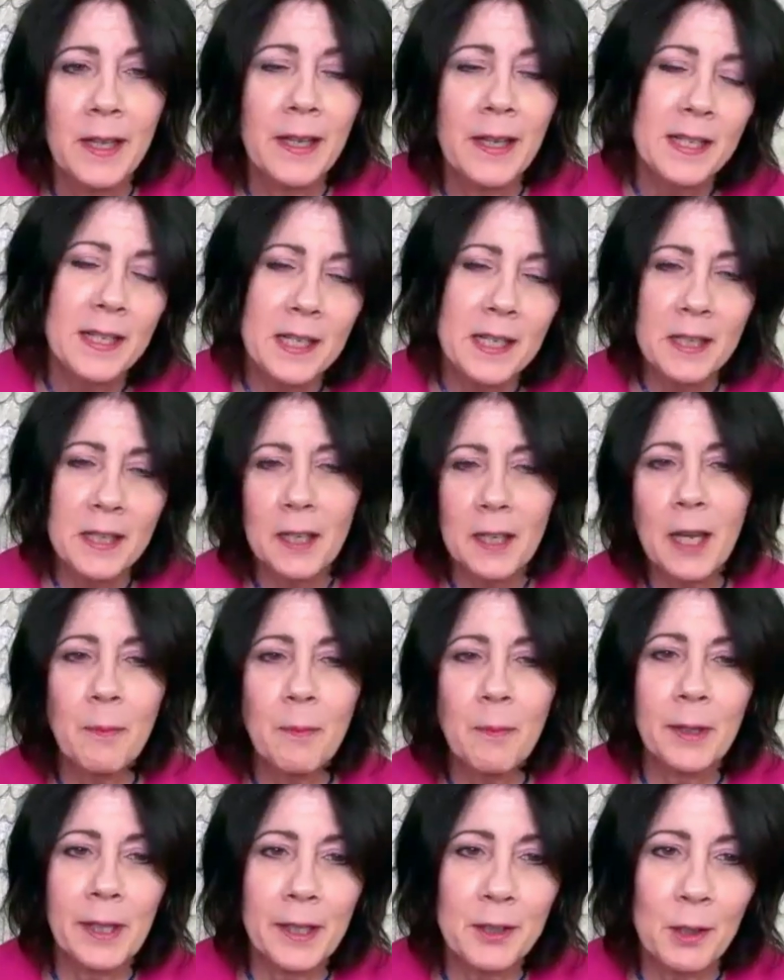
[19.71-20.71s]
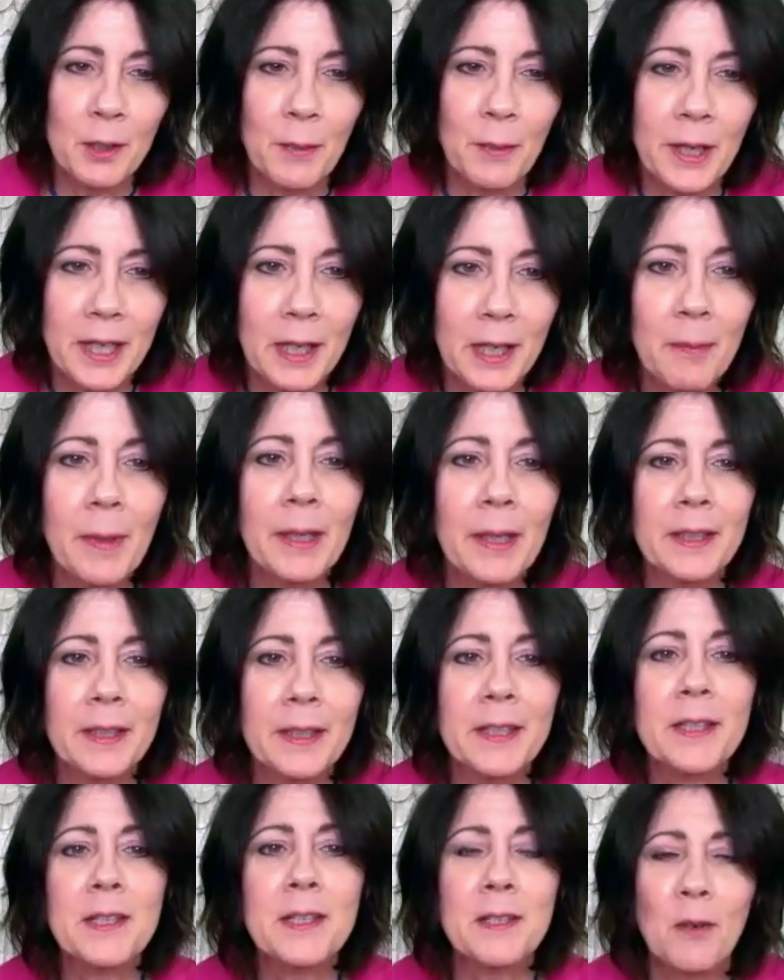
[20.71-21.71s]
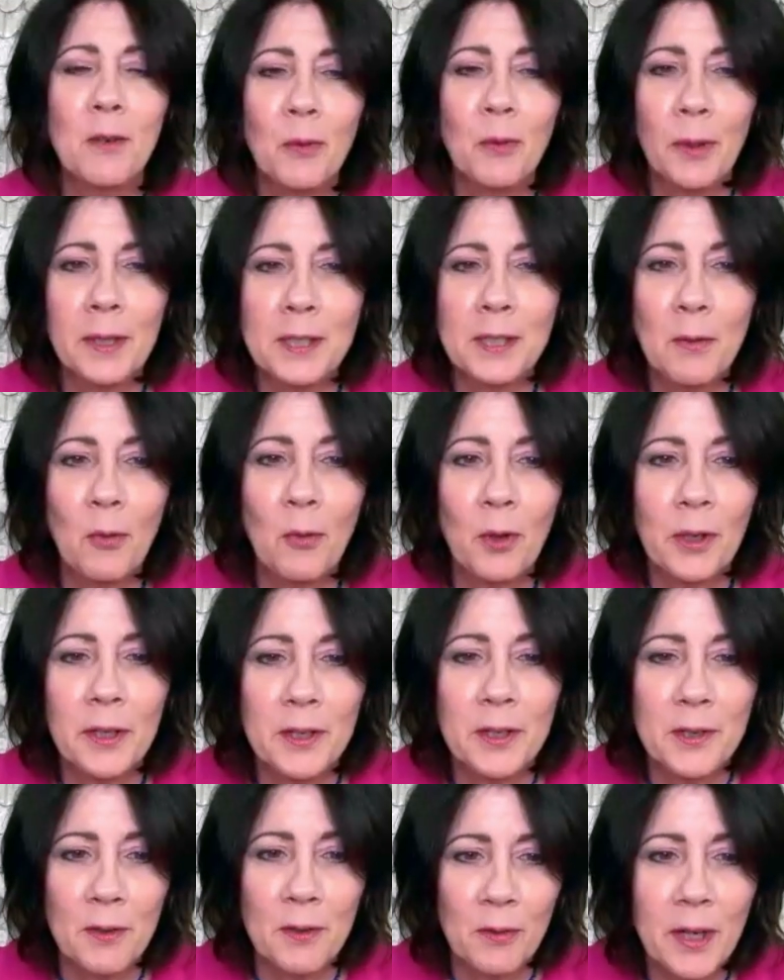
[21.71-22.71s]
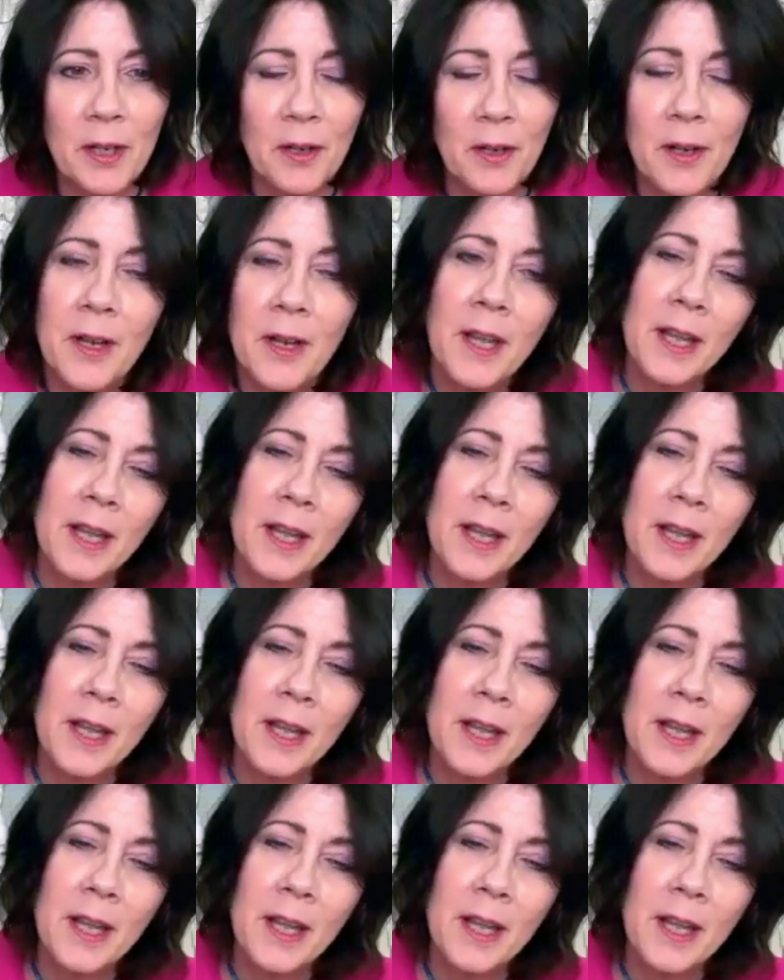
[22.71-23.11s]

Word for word: I sent an email out to my email list who wants to work on surrender.